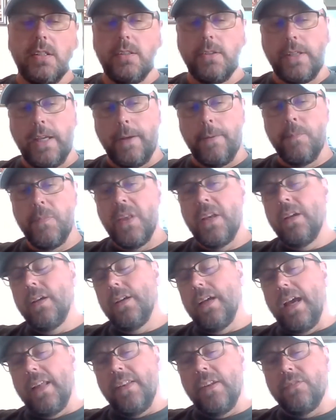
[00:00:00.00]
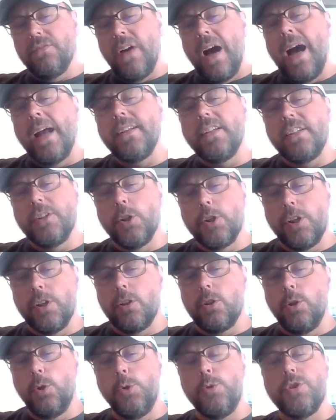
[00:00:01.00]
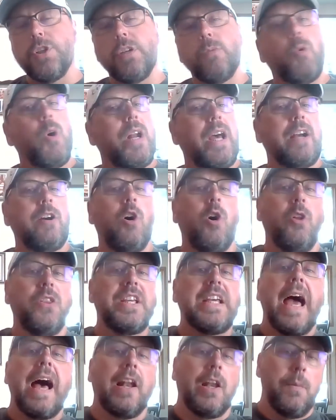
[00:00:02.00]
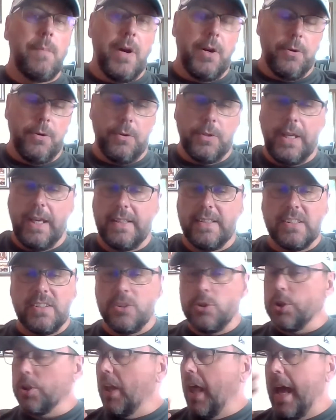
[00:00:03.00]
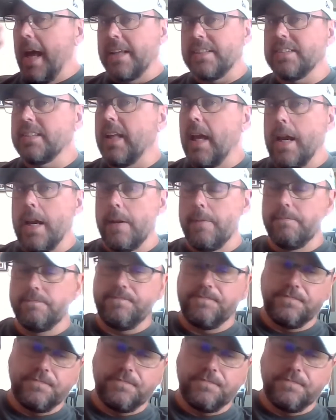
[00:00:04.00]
Okay? And then finally, your conclusion, what I call the Alamo. Okay? This is your last stand.